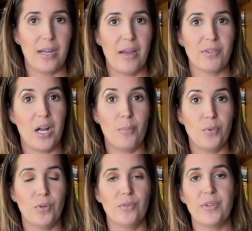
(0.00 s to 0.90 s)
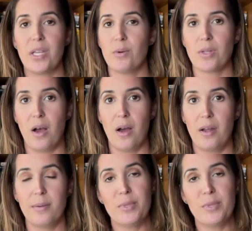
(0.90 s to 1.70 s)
I have a couple videos on